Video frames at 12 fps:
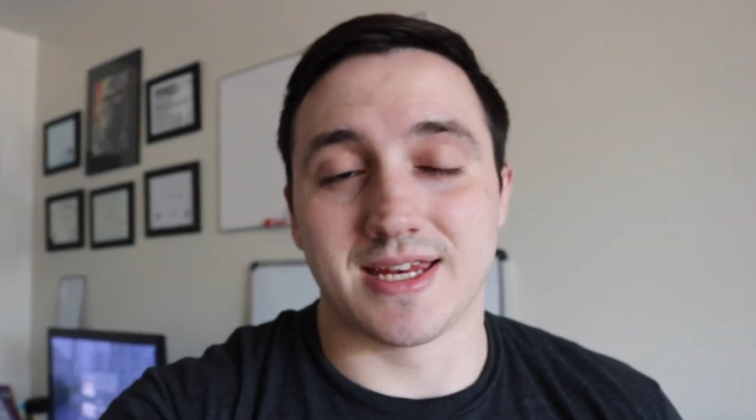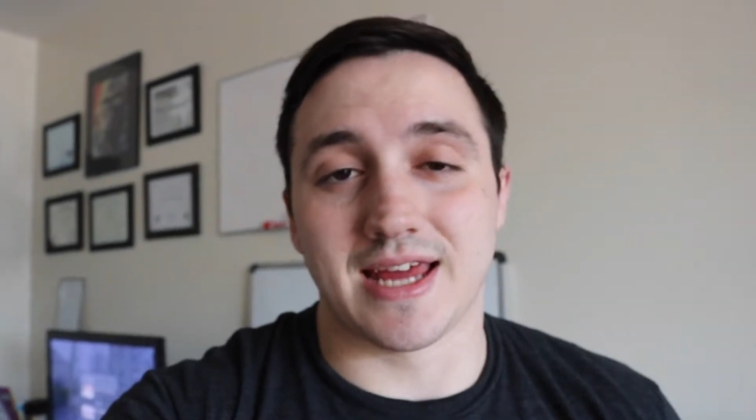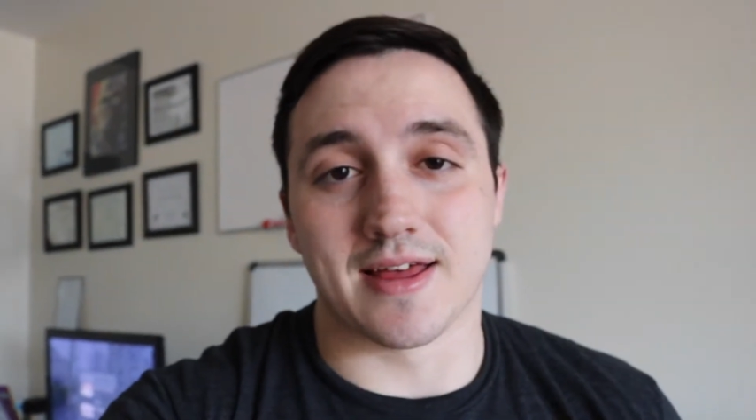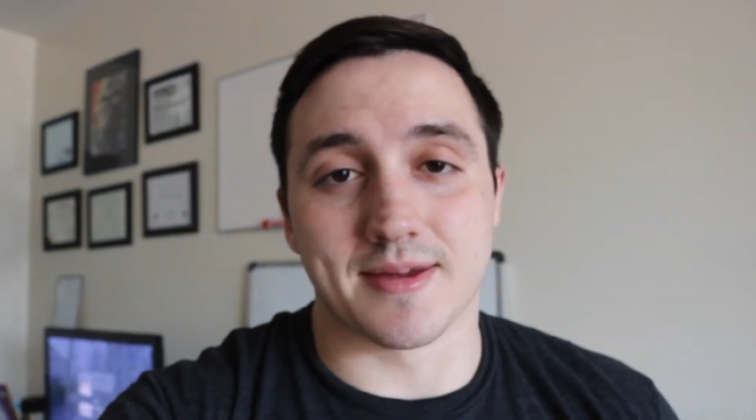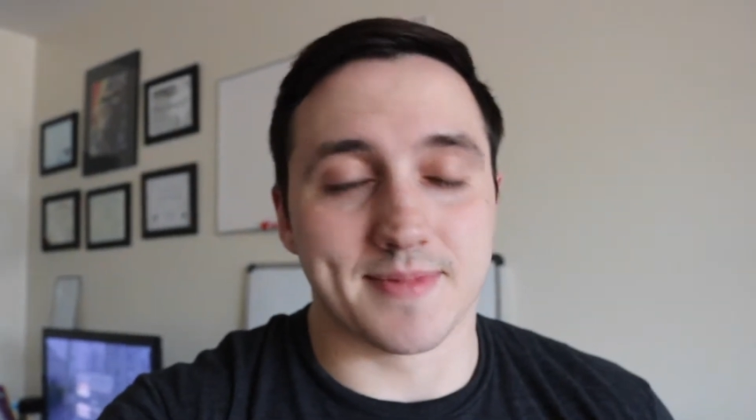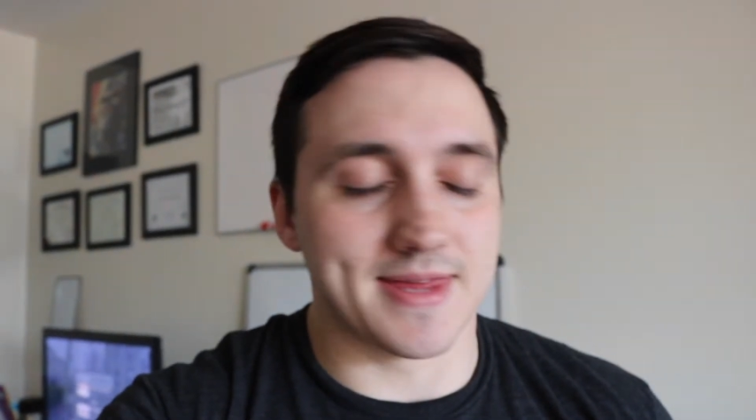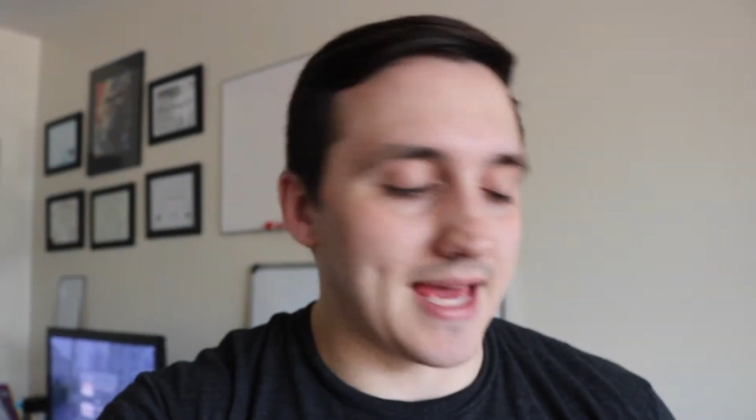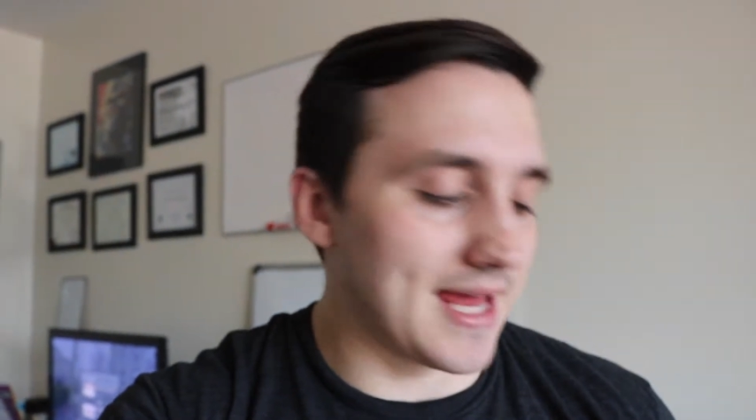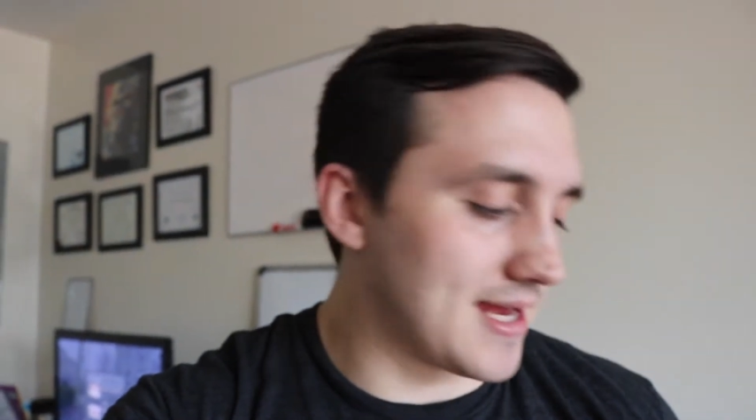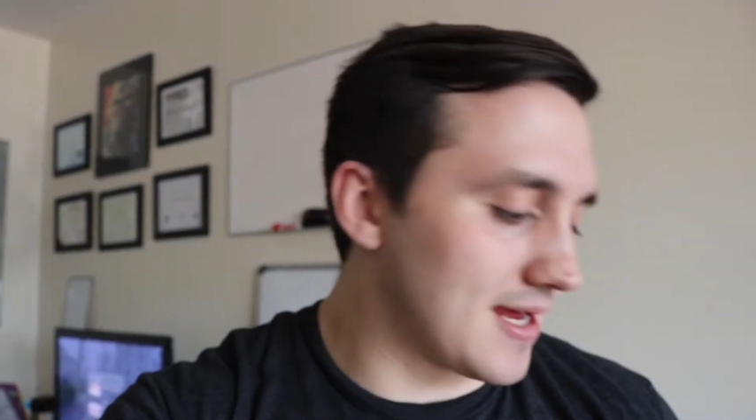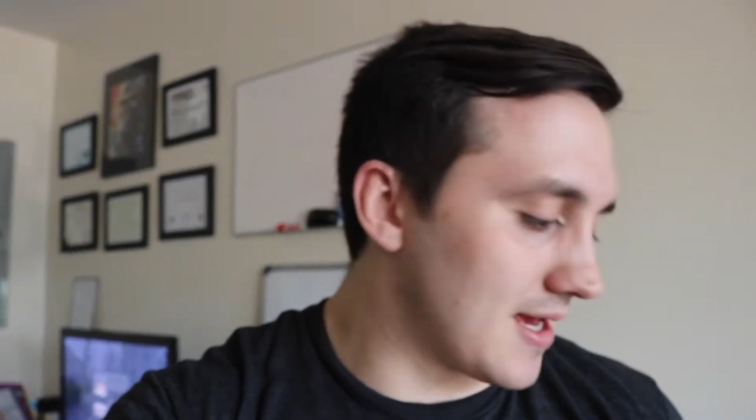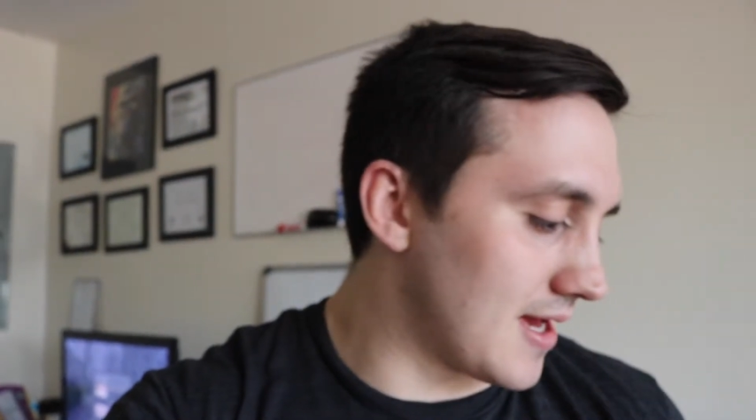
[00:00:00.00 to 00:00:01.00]
telling me
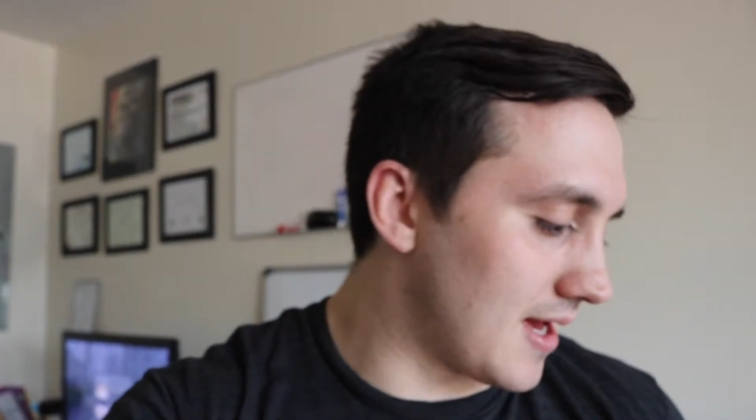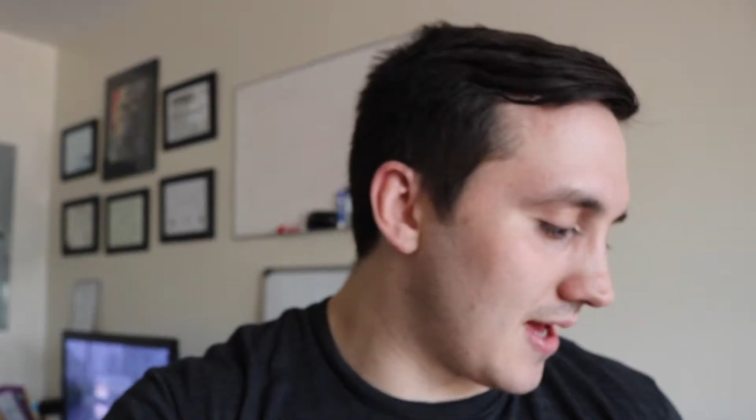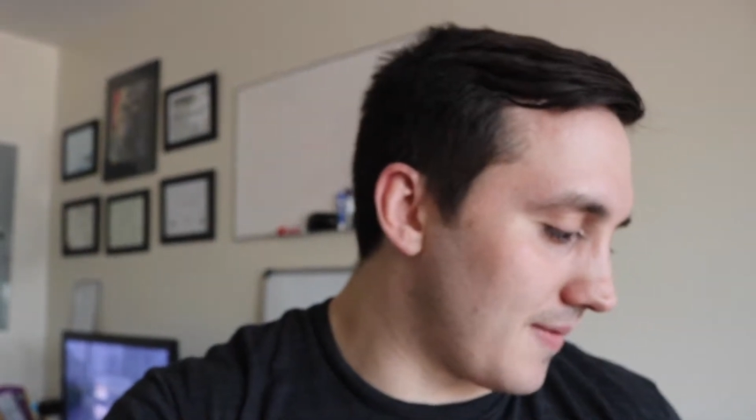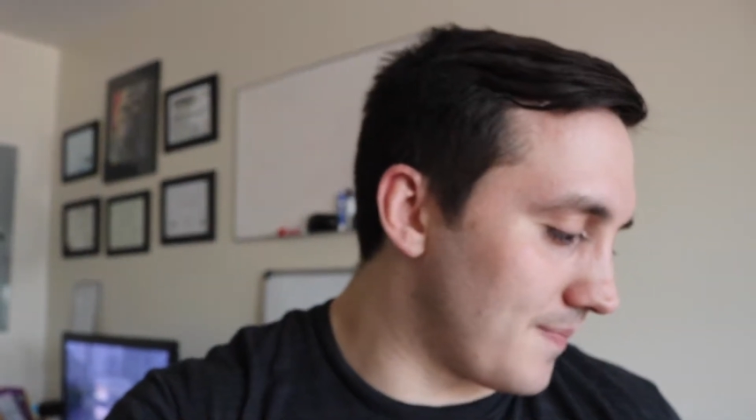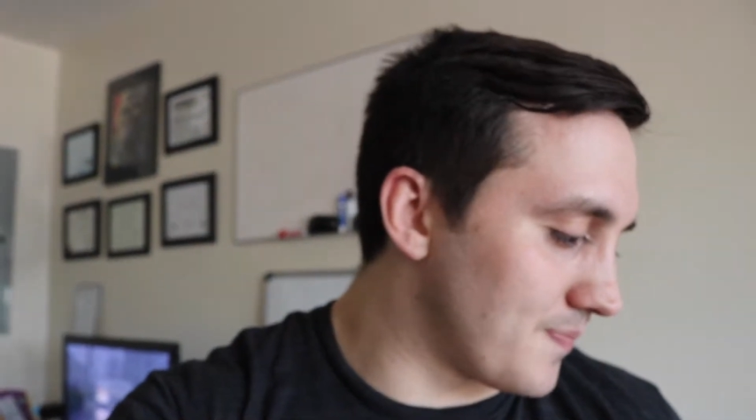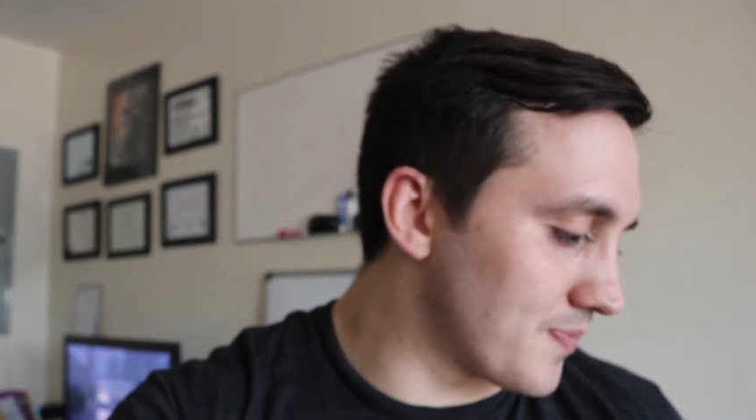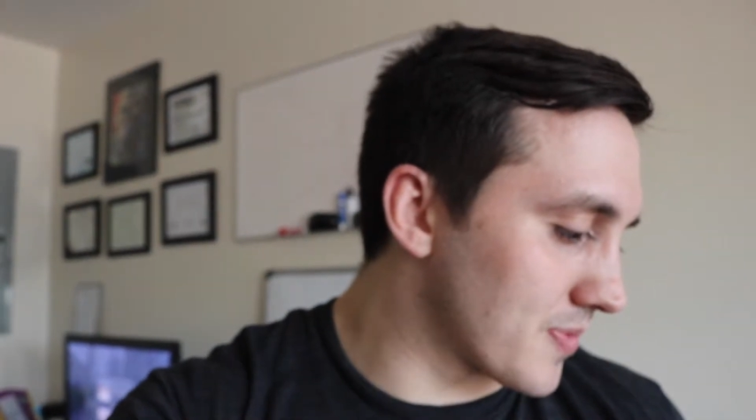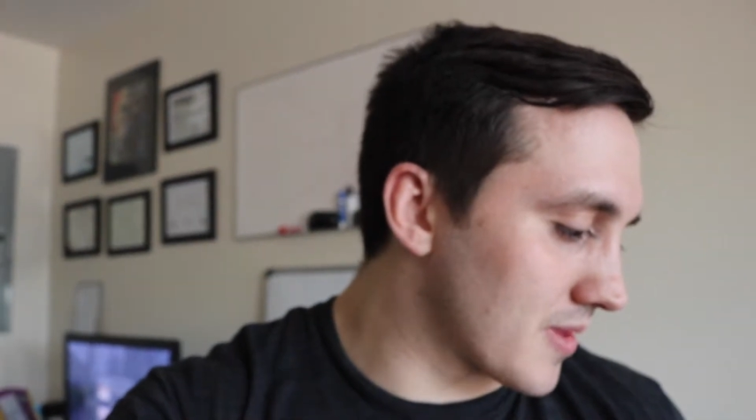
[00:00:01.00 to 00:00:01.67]
that I'm